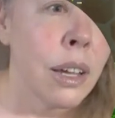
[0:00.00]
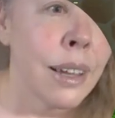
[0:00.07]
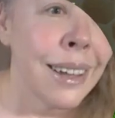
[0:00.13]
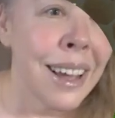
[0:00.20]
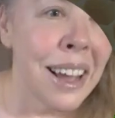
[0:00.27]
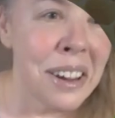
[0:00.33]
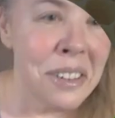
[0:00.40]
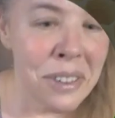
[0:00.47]

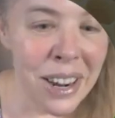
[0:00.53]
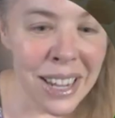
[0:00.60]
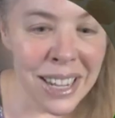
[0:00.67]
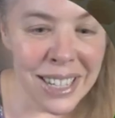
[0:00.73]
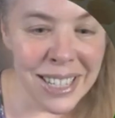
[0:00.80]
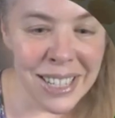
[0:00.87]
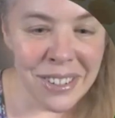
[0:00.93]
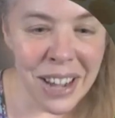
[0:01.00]
All right,
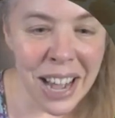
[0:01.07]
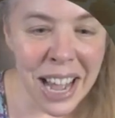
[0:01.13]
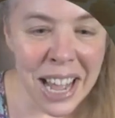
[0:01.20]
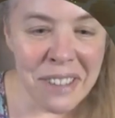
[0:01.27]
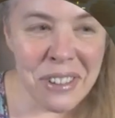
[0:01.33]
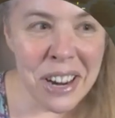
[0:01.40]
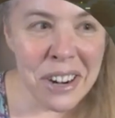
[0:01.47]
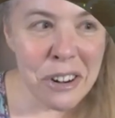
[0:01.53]
so hive
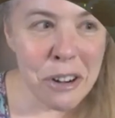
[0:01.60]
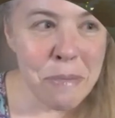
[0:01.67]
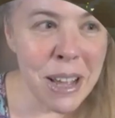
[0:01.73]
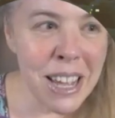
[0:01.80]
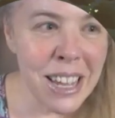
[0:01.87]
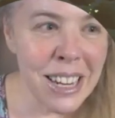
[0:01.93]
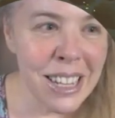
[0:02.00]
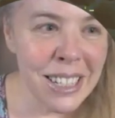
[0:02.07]

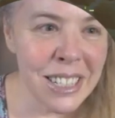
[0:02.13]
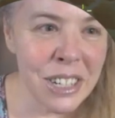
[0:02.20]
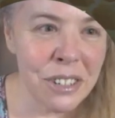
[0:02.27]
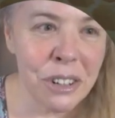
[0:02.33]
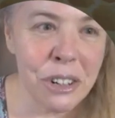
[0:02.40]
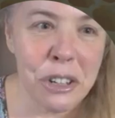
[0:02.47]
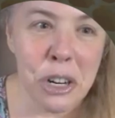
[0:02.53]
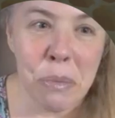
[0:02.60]
acrobatics. There are
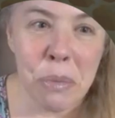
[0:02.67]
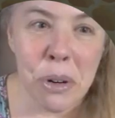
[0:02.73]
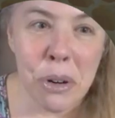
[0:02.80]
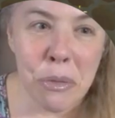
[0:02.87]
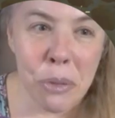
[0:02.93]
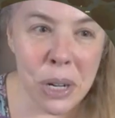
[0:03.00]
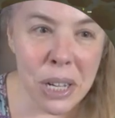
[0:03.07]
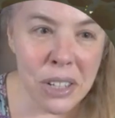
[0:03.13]
a number of
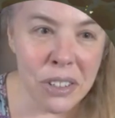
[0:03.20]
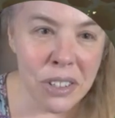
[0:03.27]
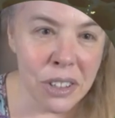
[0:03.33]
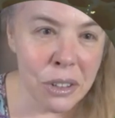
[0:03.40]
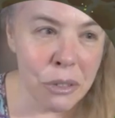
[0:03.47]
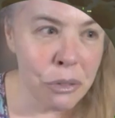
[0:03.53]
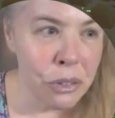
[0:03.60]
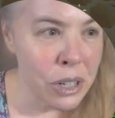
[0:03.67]
ways that the
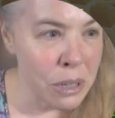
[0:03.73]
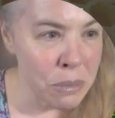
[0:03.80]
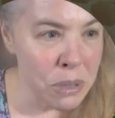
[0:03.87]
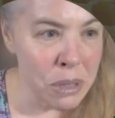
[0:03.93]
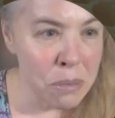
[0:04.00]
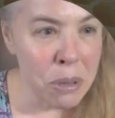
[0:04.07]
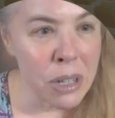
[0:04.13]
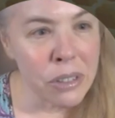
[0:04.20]
frames and
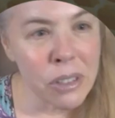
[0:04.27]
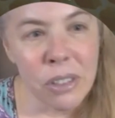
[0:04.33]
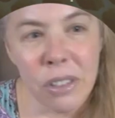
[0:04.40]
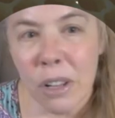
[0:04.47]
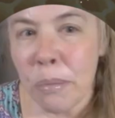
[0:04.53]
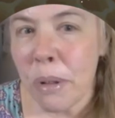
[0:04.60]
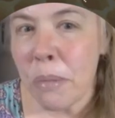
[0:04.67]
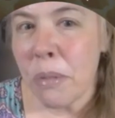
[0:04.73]
boxes
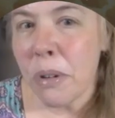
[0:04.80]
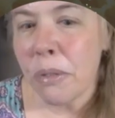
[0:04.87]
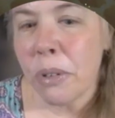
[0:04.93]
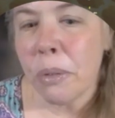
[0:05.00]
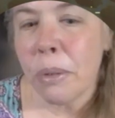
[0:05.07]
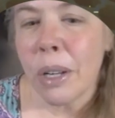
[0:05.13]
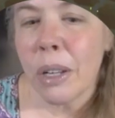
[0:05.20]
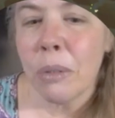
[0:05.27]
can be moved
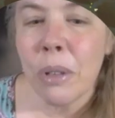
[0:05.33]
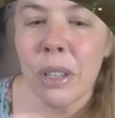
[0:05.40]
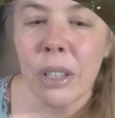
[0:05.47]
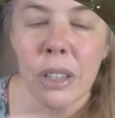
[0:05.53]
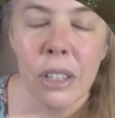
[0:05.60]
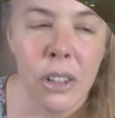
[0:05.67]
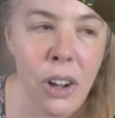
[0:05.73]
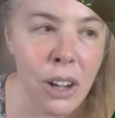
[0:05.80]
around within
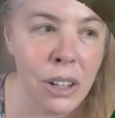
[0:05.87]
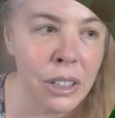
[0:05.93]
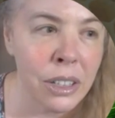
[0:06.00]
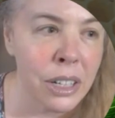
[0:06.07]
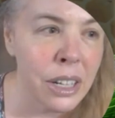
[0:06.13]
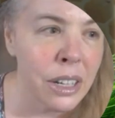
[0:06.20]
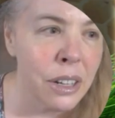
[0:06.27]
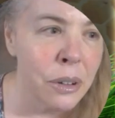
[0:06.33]
the
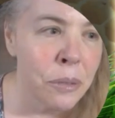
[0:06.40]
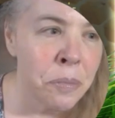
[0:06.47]
colony.